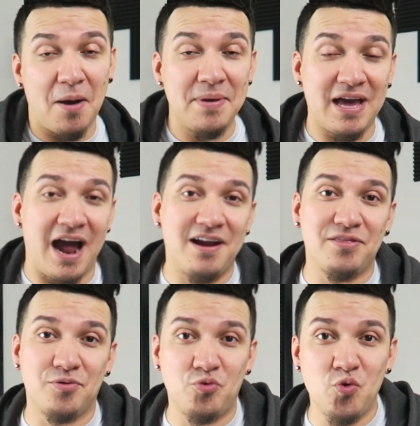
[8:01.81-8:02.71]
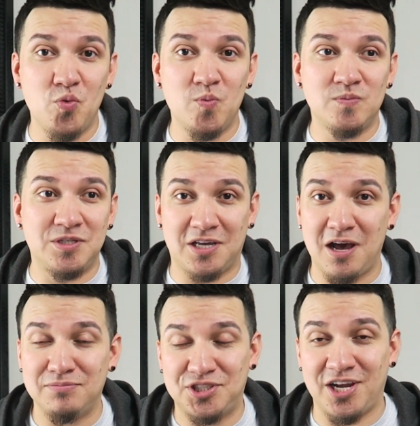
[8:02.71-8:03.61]
coming out of the room to
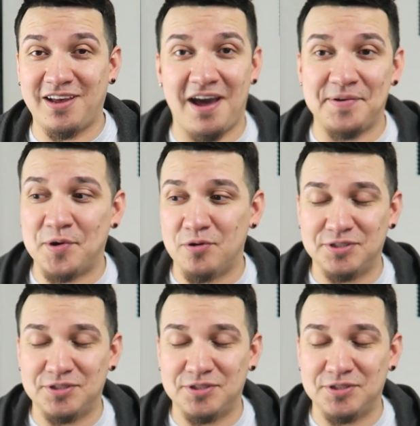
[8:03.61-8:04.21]
come check on her